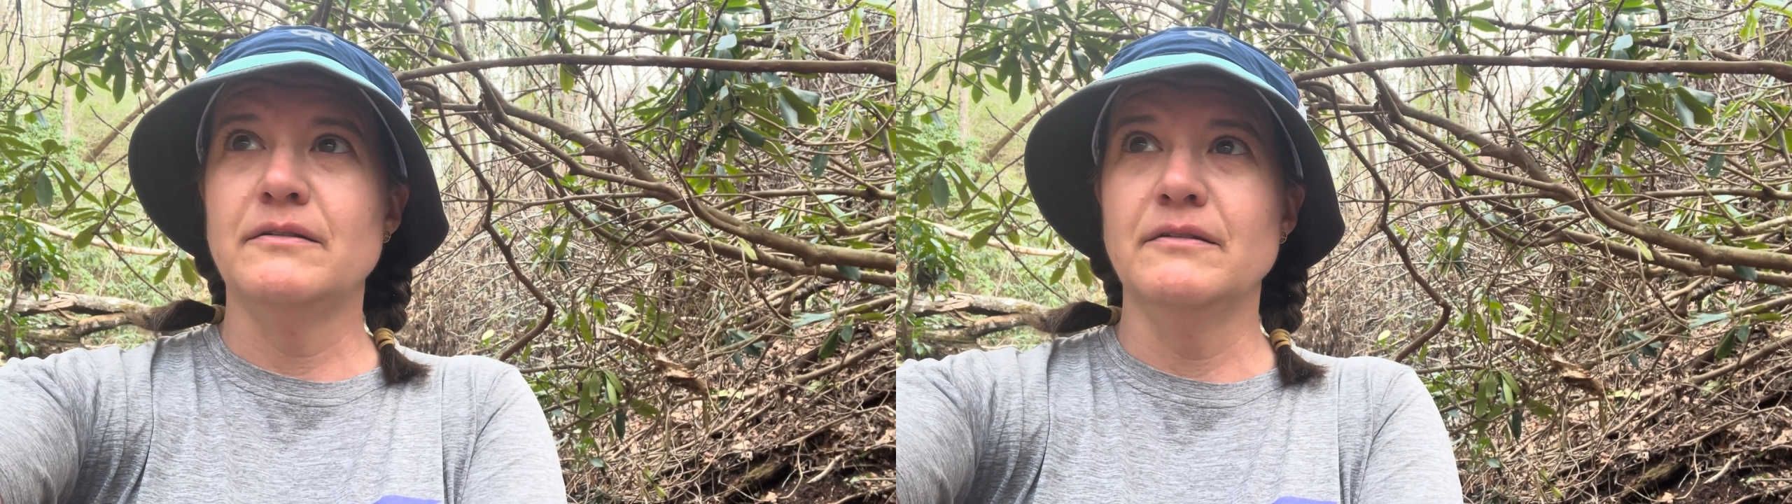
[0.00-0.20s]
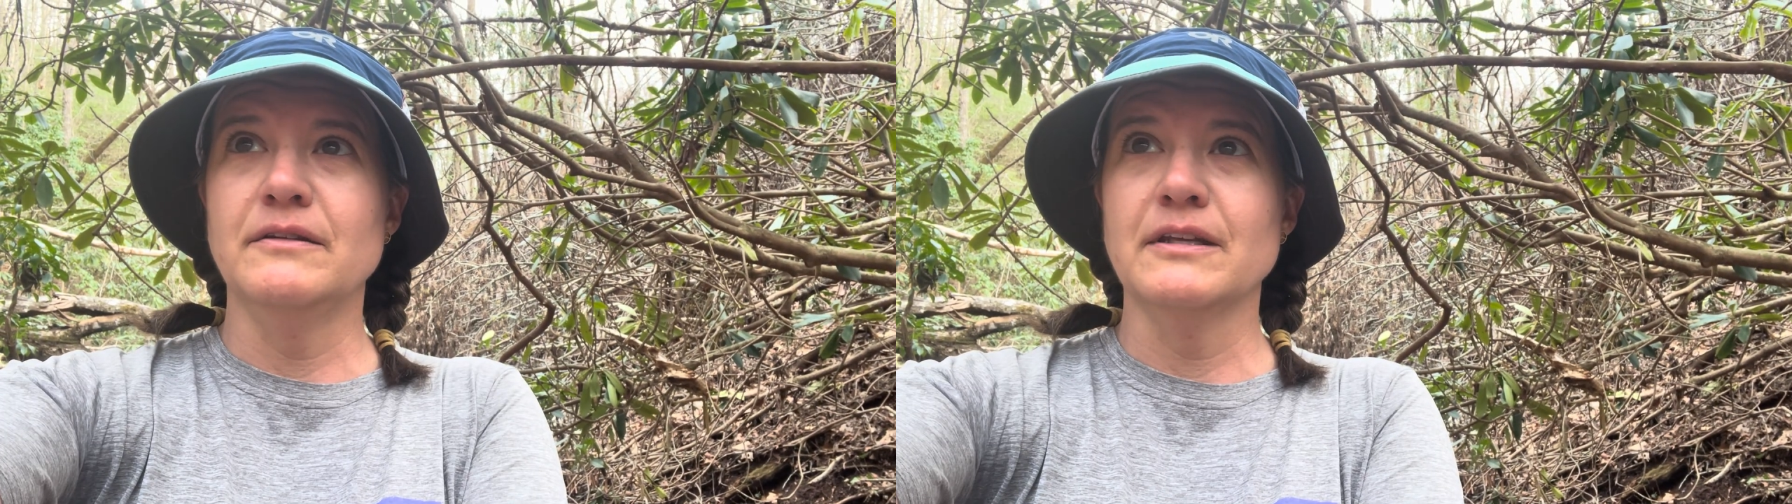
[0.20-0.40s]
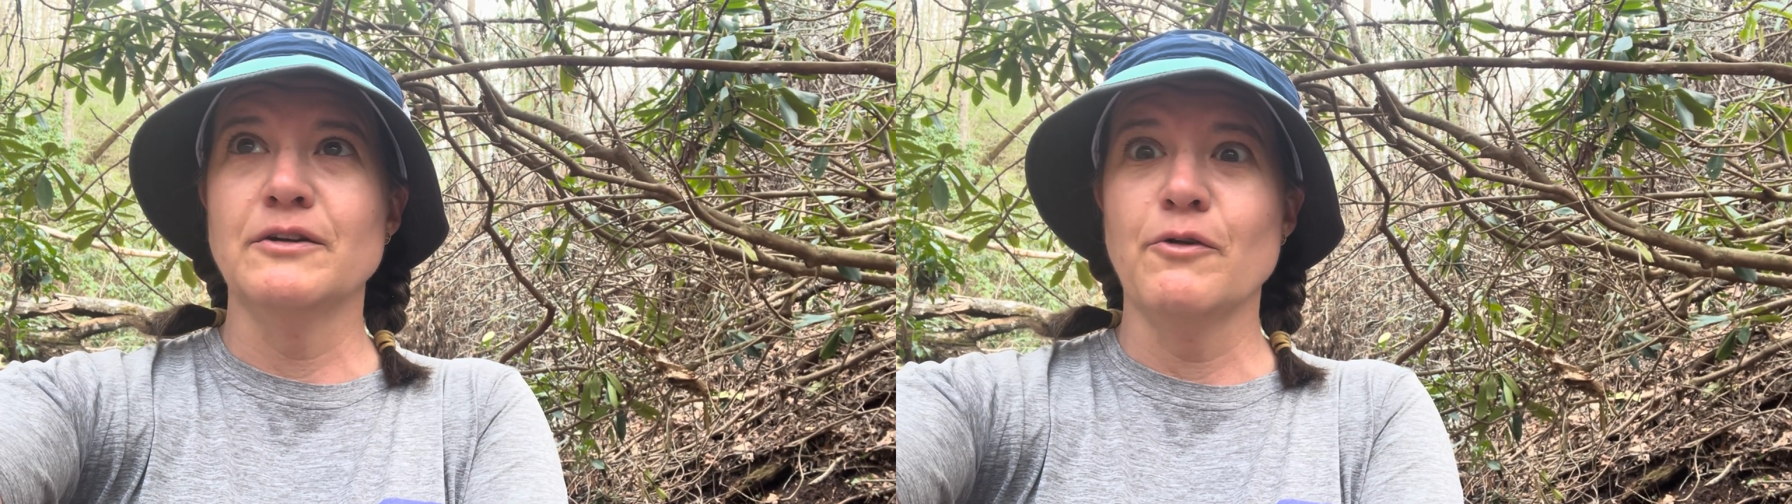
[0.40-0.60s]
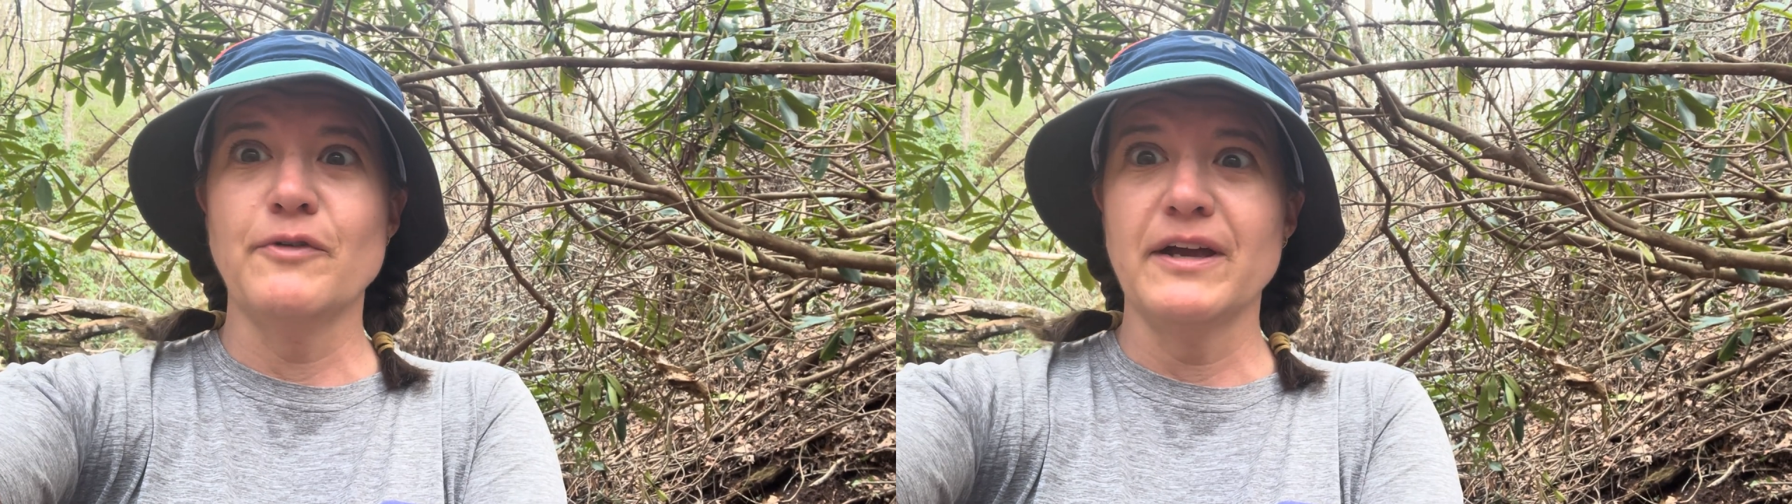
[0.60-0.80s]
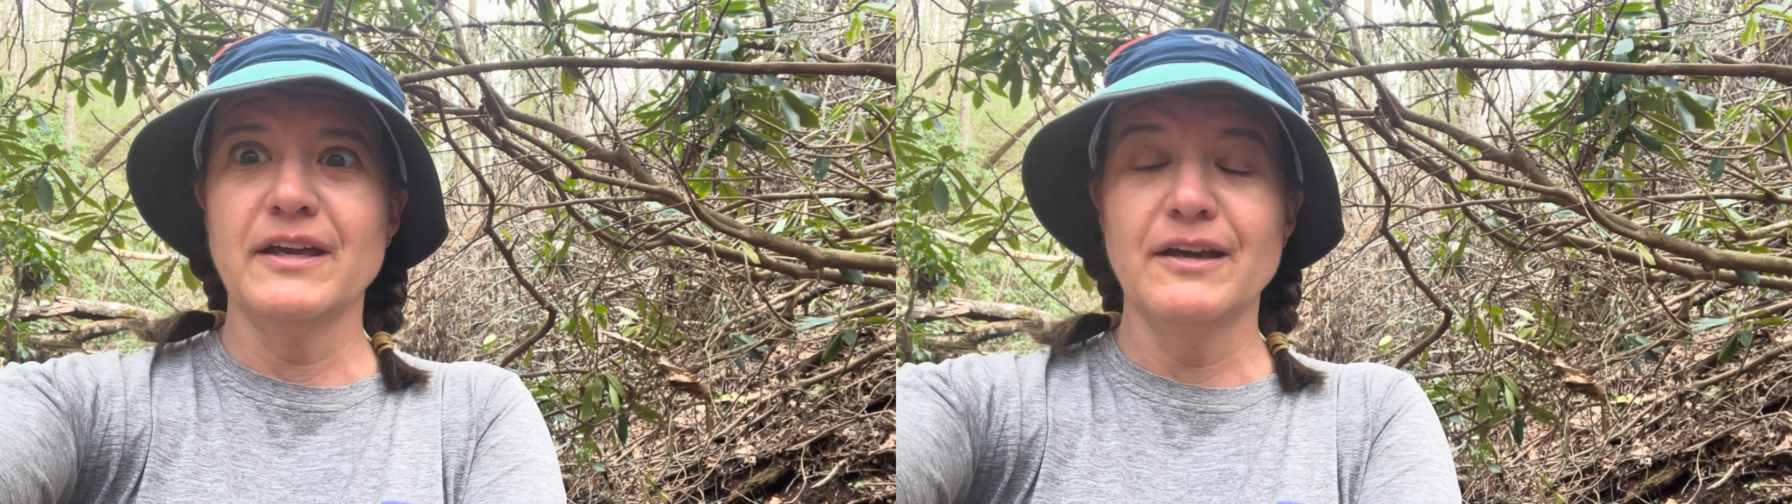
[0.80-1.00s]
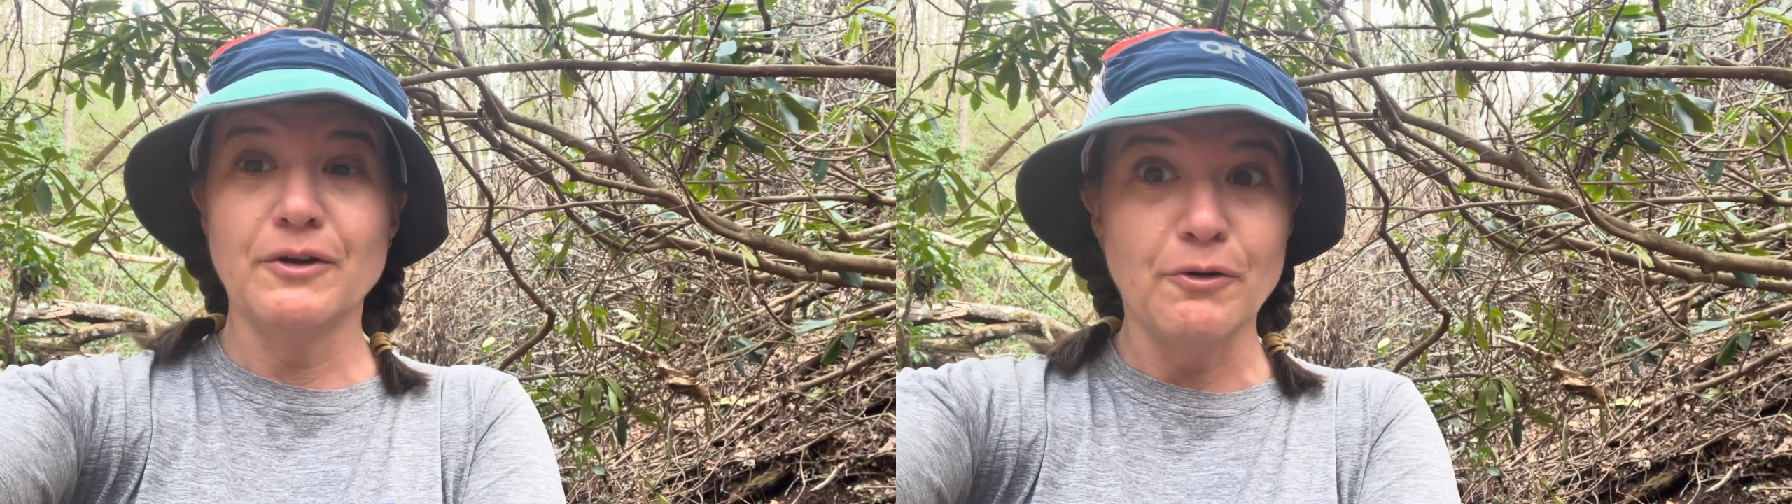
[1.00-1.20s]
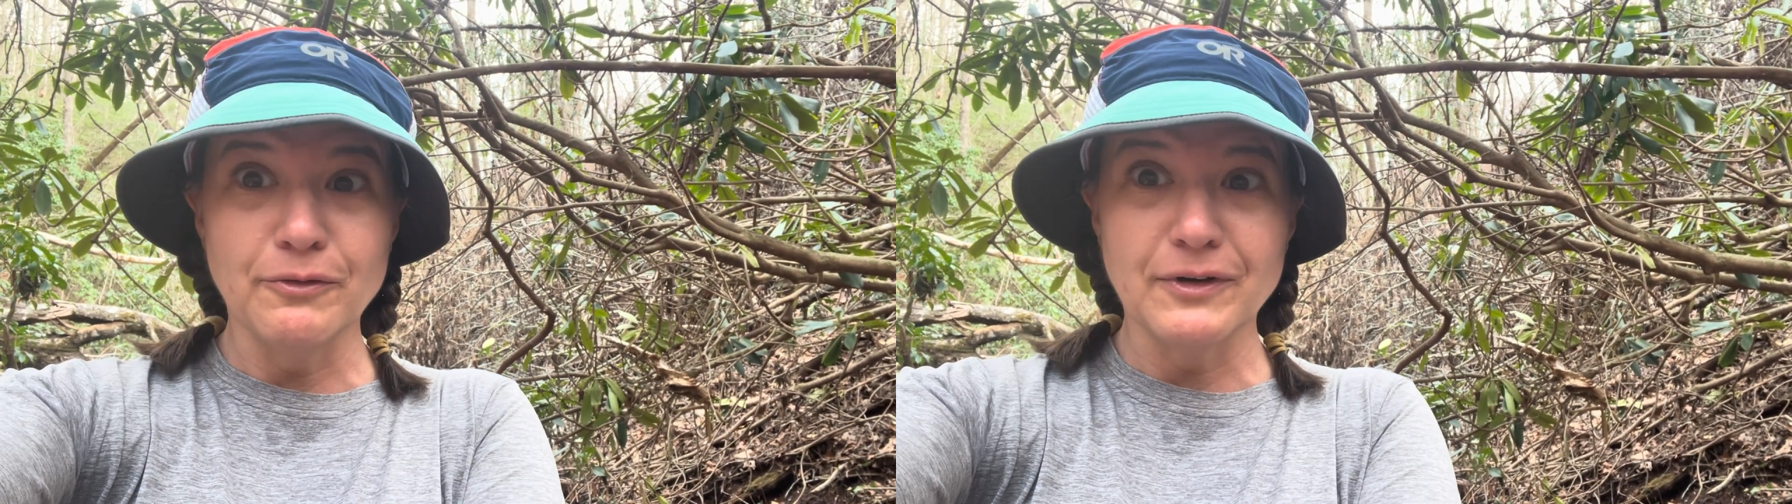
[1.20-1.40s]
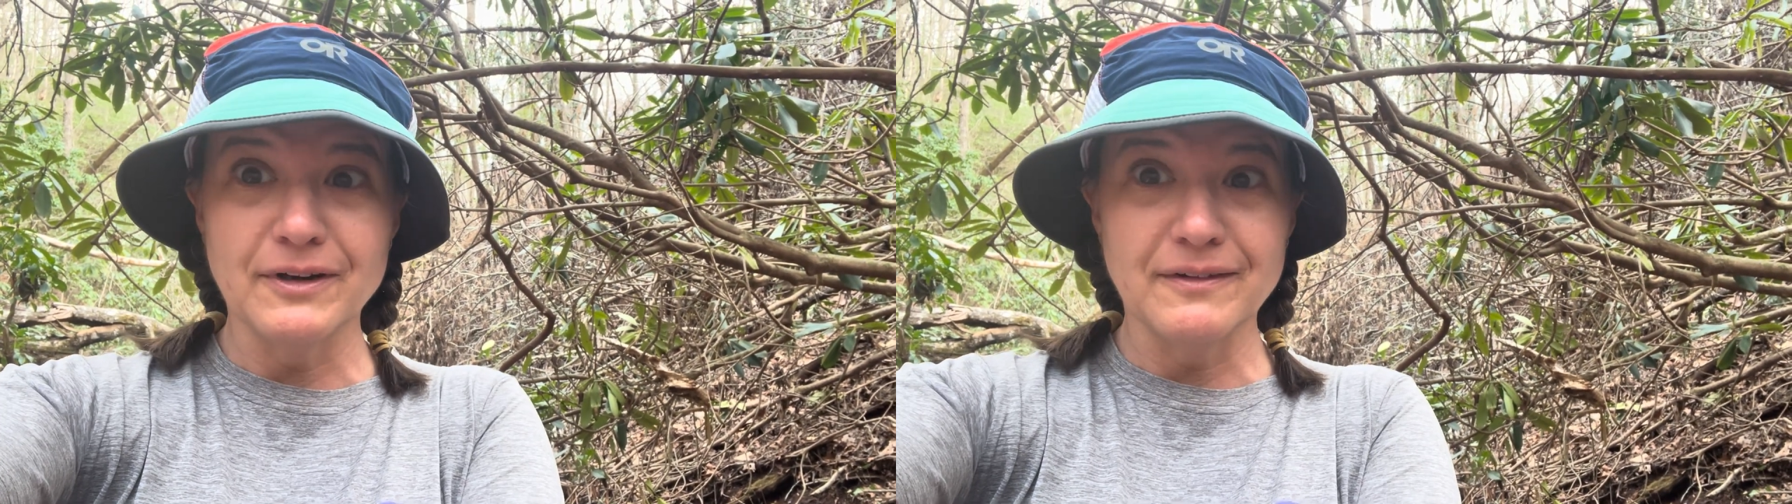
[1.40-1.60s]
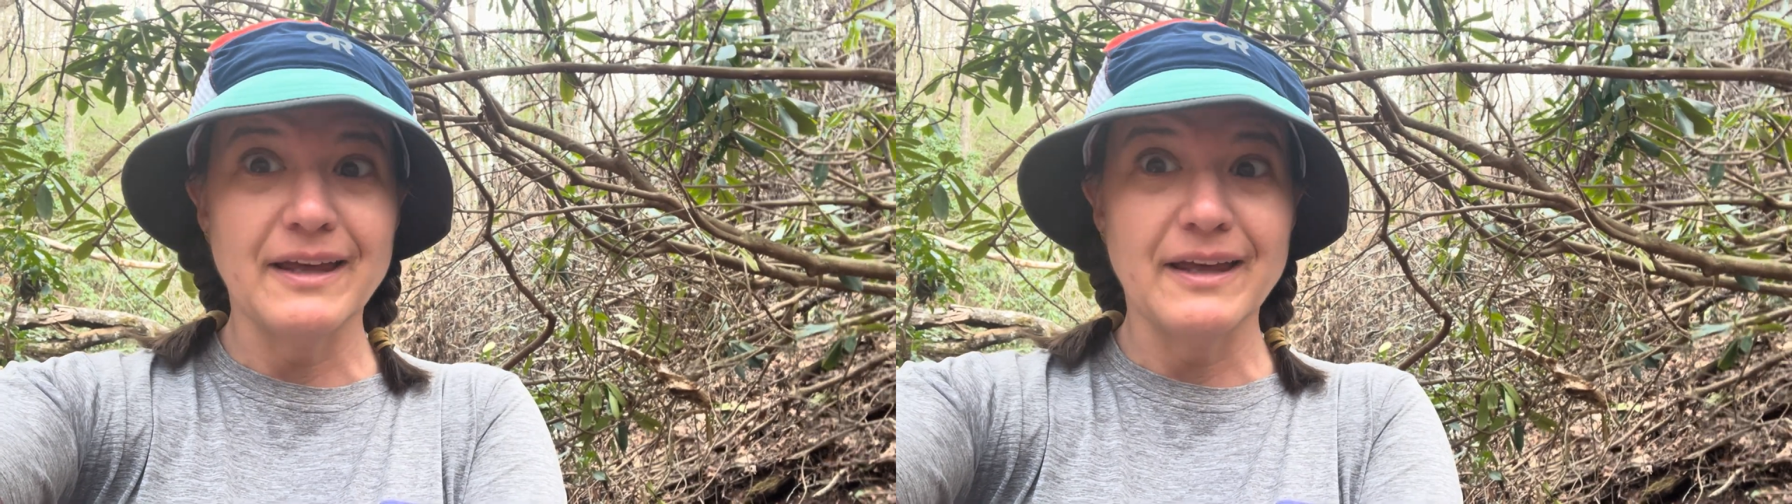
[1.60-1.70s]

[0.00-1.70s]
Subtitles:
didn't know if I could get over.